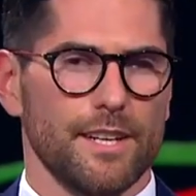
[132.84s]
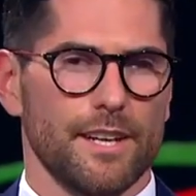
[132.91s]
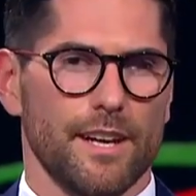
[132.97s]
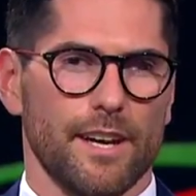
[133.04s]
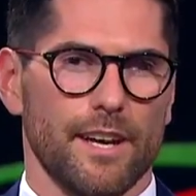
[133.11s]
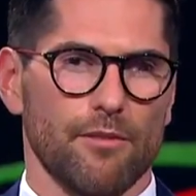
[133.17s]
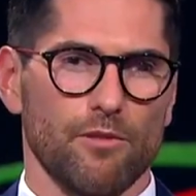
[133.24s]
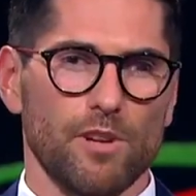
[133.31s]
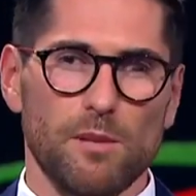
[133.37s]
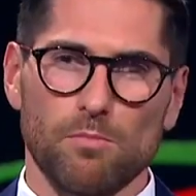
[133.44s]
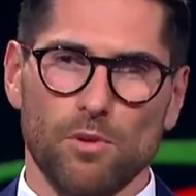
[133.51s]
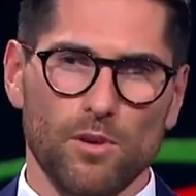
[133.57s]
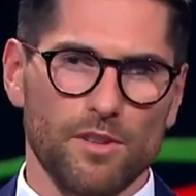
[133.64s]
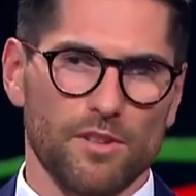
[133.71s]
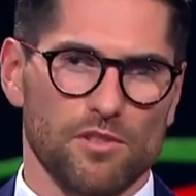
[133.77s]
uh, really
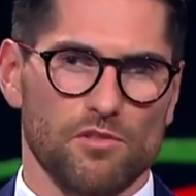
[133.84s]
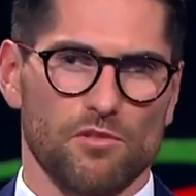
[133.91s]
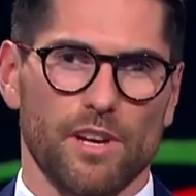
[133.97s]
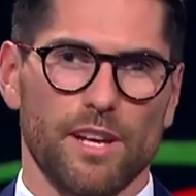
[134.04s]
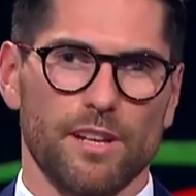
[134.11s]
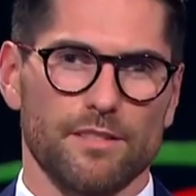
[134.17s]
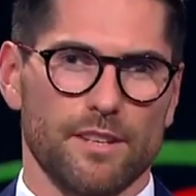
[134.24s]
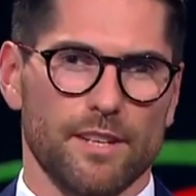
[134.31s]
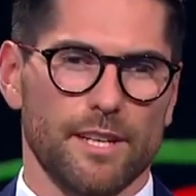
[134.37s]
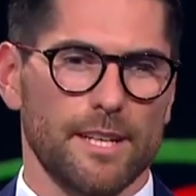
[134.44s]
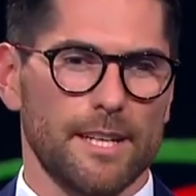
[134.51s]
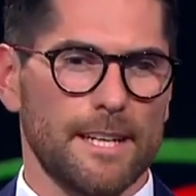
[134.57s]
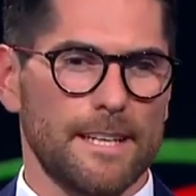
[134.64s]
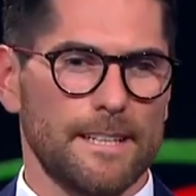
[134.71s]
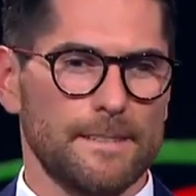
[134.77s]
pulling the strings and,
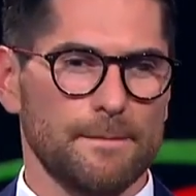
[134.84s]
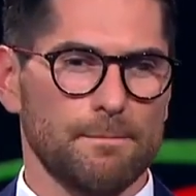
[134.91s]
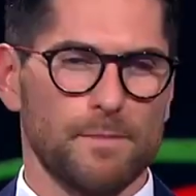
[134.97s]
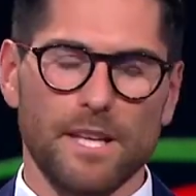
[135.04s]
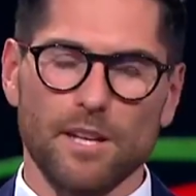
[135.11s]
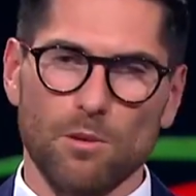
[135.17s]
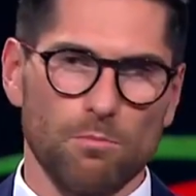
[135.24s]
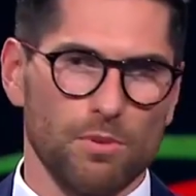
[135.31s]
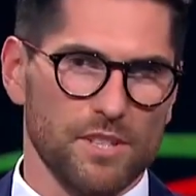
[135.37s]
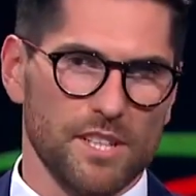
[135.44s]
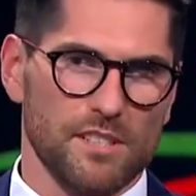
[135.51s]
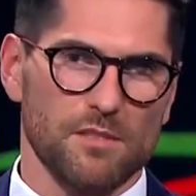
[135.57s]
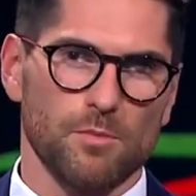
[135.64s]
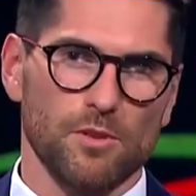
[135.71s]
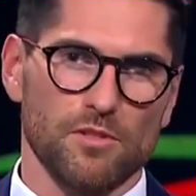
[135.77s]
and being
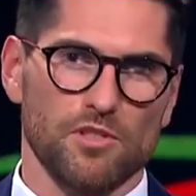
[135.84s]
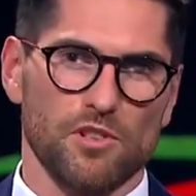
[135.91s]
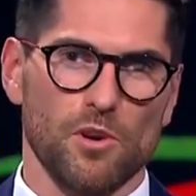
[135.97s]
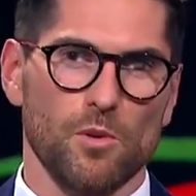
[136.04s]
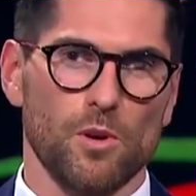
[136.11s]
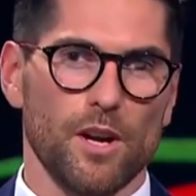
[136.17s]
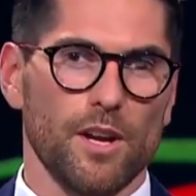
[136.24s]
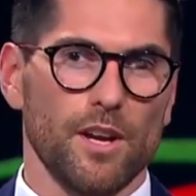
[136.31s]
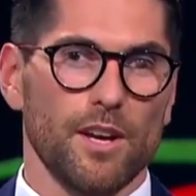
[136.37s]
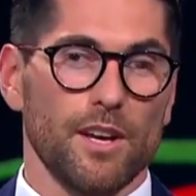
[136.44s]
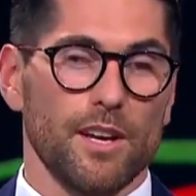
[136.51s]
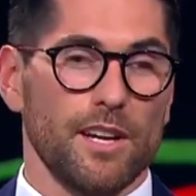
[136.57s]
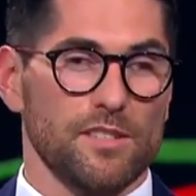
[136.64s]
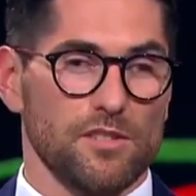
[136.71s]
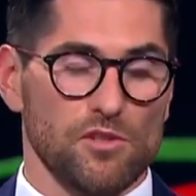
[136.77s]
unpredictable. So
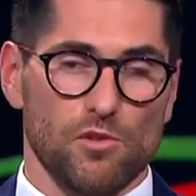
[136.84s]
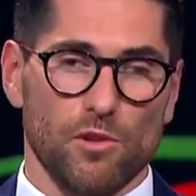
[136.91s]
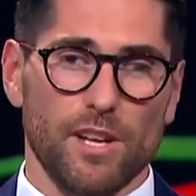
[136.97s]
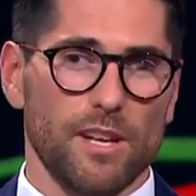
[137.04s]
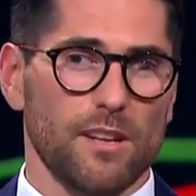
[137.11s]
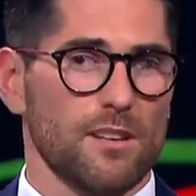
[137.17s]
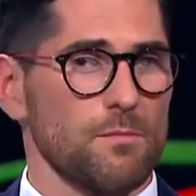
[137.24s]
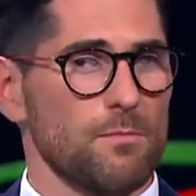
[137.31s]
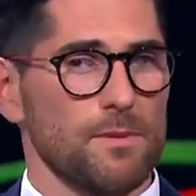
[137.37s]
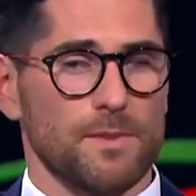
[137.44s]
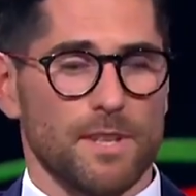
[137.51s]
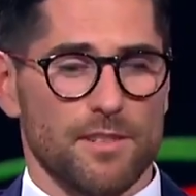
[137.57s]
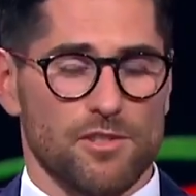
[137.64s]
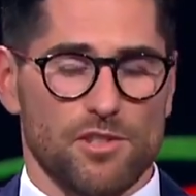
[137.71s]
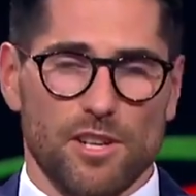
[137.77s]
it's intriguing,
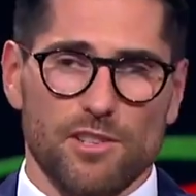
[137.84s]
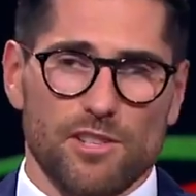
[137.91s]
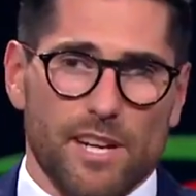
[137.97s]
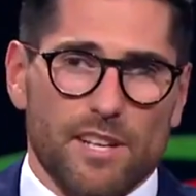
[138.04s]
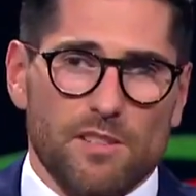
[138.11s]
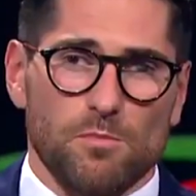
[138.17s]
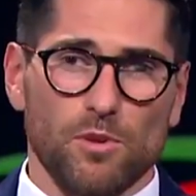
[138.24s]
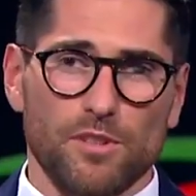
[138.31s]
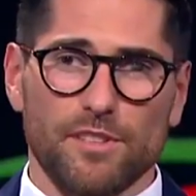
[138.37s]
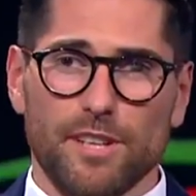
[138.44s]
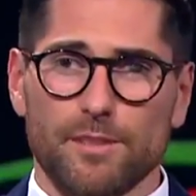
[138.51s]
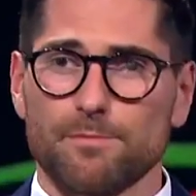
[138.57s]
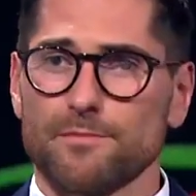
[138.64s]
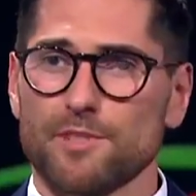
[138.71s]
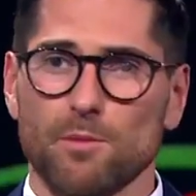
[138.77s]
as Shane Jennings pointed
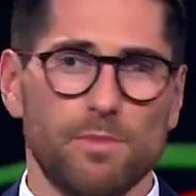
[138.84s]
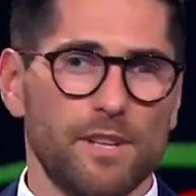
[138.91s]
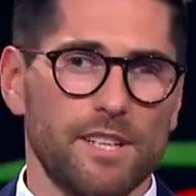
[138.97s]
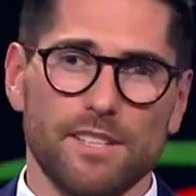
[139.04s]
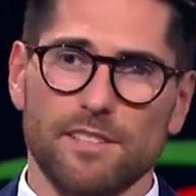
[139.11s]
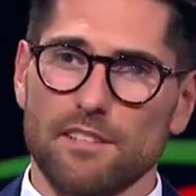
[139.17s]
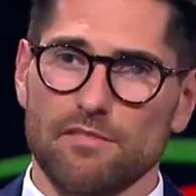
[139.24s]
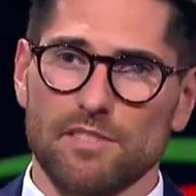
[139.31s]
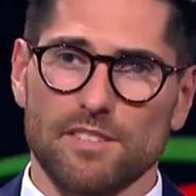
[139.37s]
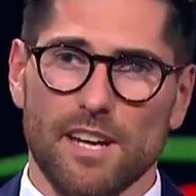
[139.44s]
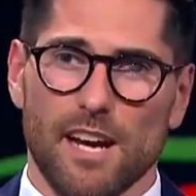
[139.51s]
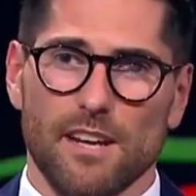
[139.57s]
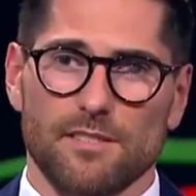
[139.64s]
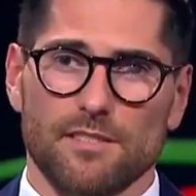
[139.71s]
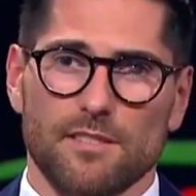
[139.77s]
out, completely different
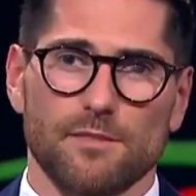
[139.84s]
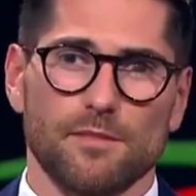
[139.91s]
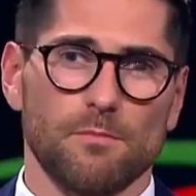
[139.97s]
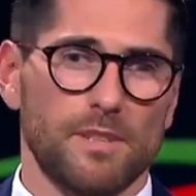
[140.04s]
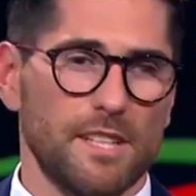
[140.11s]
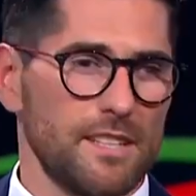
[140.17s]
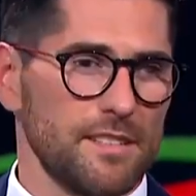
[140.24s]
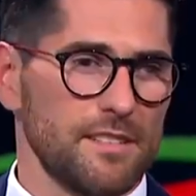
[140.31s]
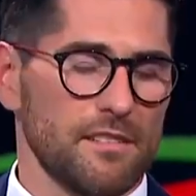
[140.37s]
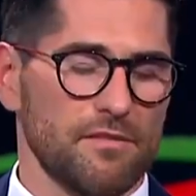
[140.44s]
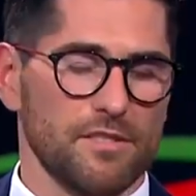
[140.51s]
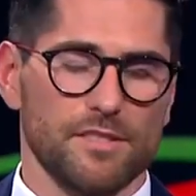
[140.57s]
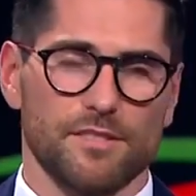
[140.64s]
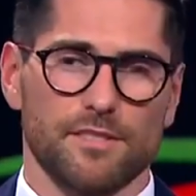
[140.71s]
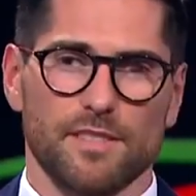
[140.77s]
task, completely
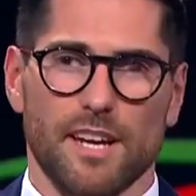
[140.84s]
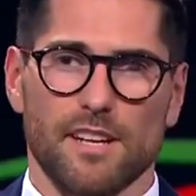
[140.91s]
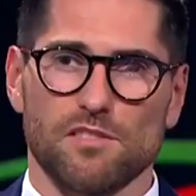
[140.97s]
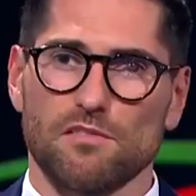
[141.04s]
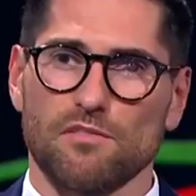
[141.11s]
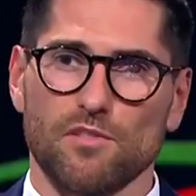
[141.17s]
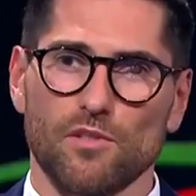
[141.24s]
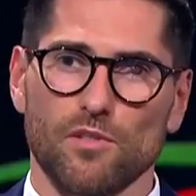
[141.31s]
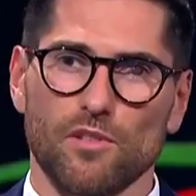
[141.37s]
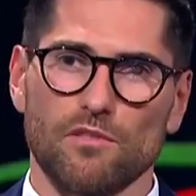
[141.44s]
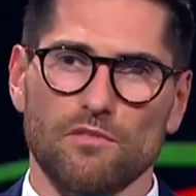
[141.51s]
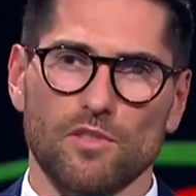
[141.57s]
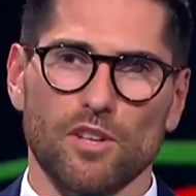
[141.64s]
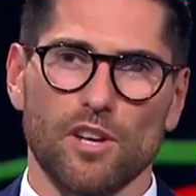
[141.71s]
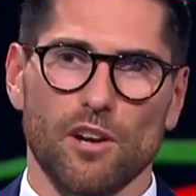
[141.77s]
different test for,
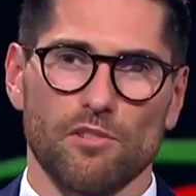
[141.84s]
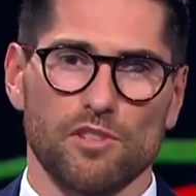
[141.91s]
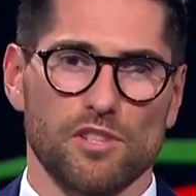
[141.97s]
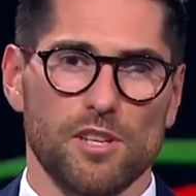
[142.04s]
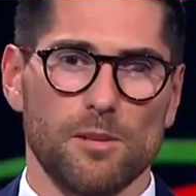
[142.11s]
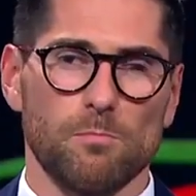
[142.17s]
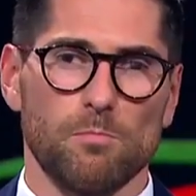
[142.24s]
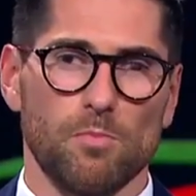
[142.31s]
for the Irish team.